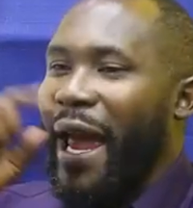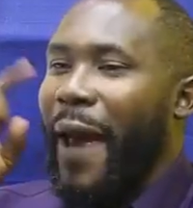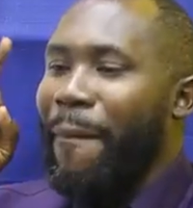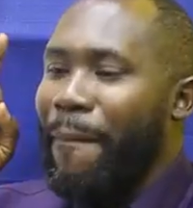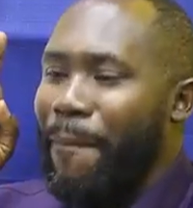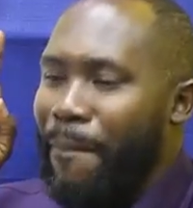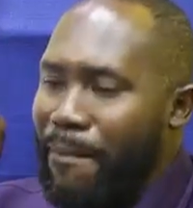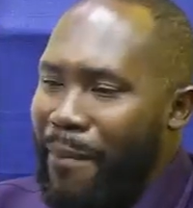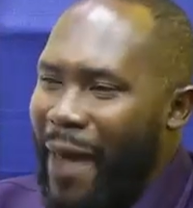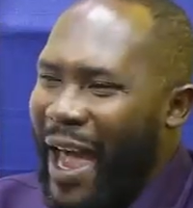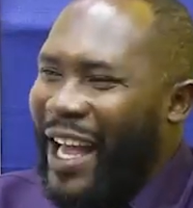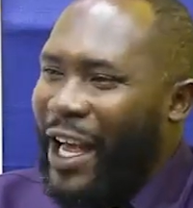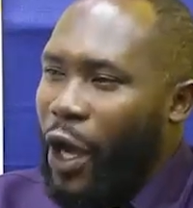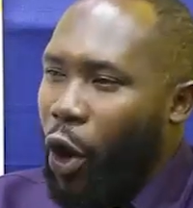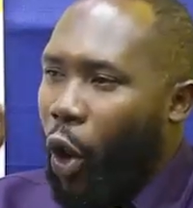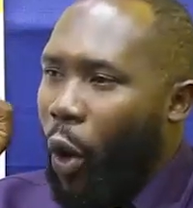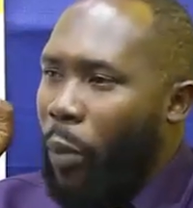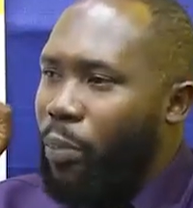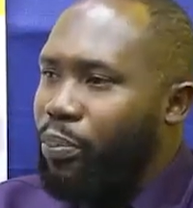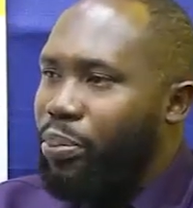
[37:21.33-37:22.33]
a make
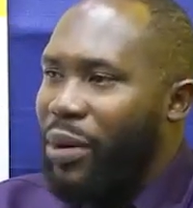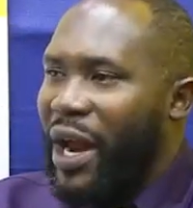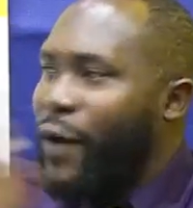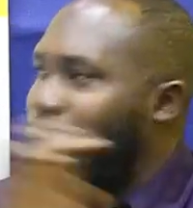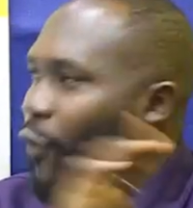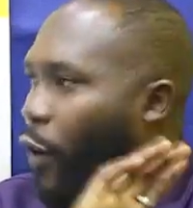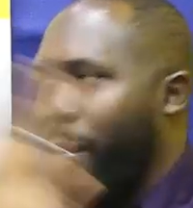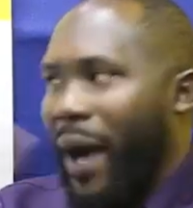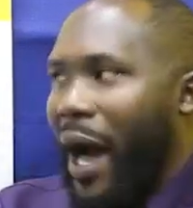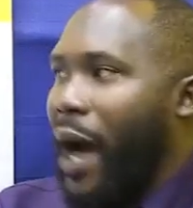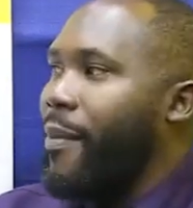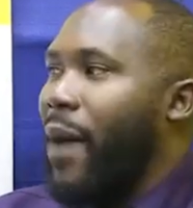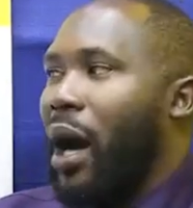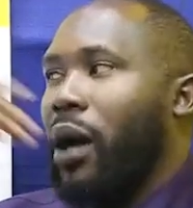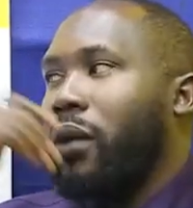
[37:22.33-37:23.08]
or break for Mahama.